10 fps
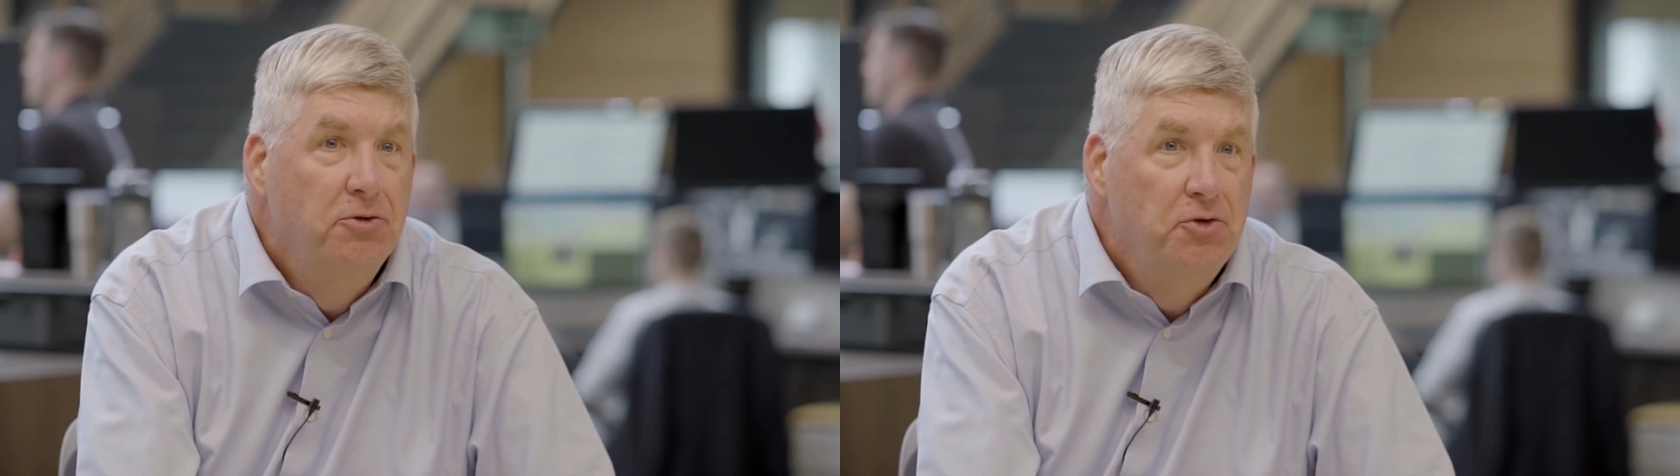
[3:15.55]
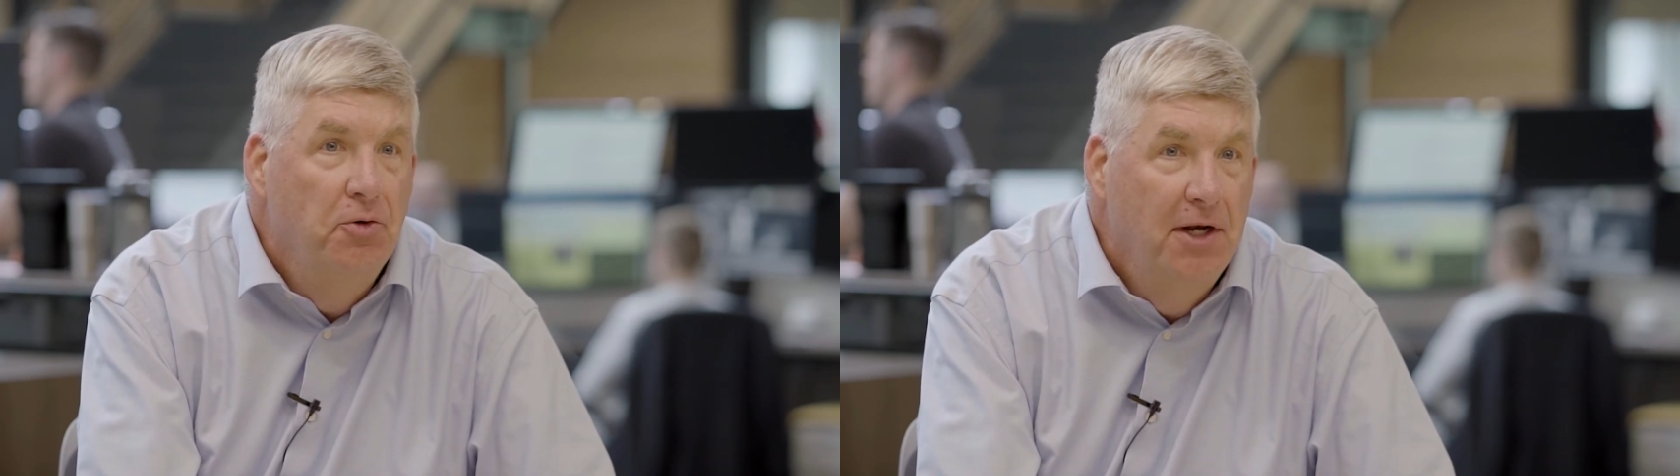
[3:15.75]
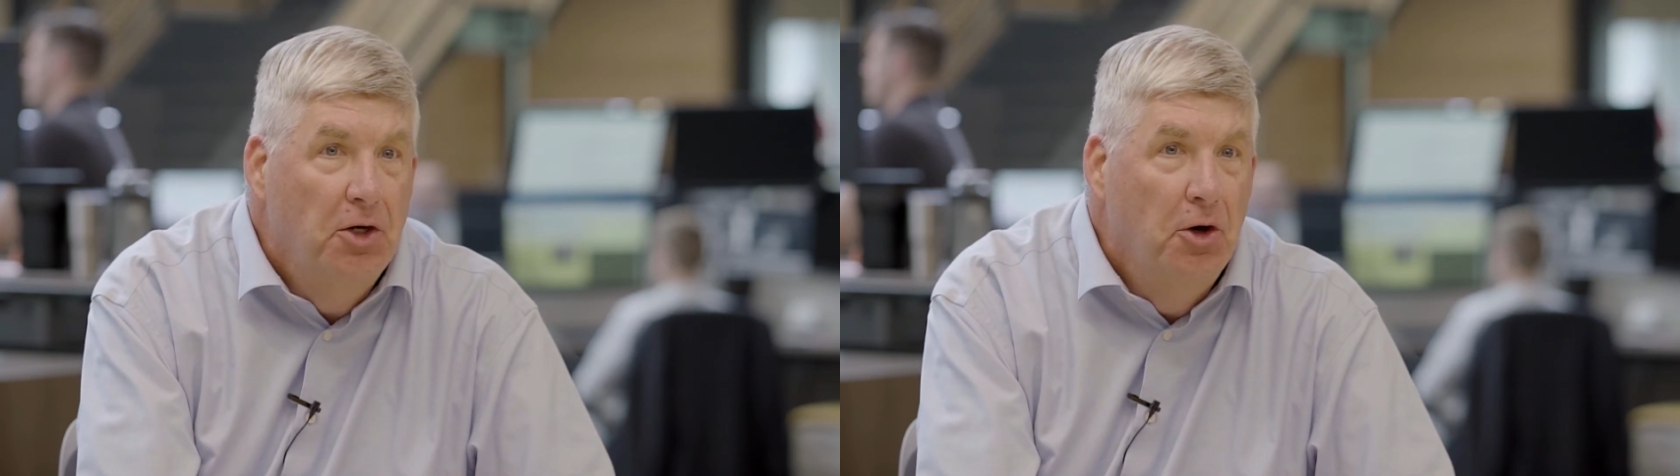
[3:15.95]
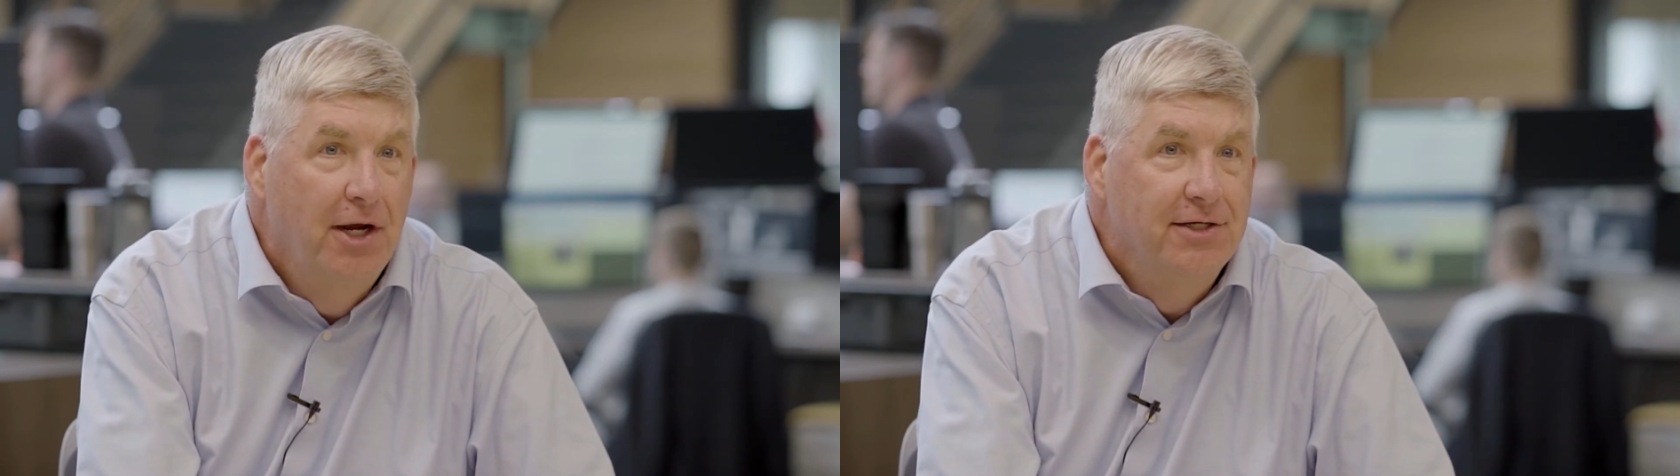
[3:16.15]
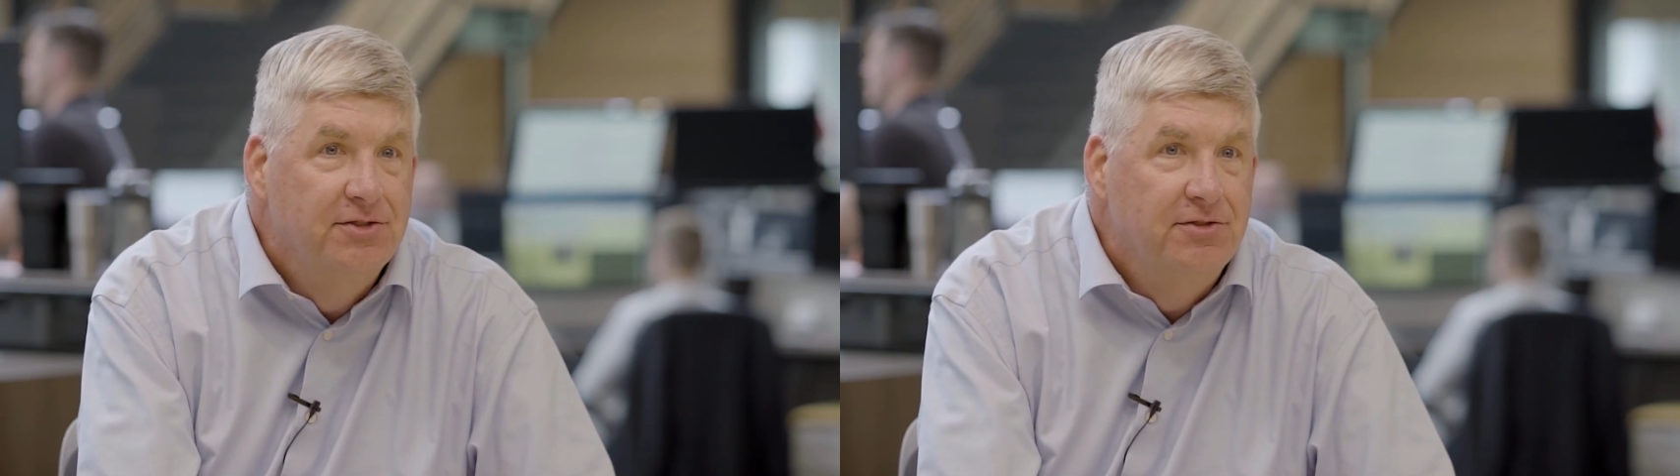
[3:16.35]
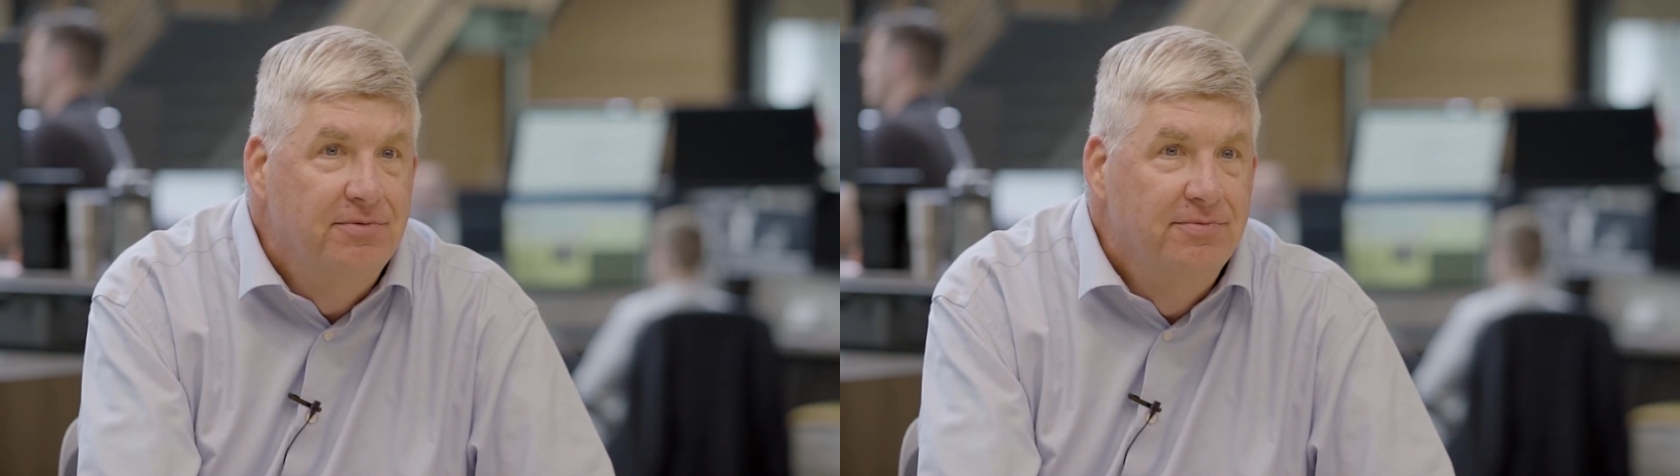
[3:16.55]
to increase.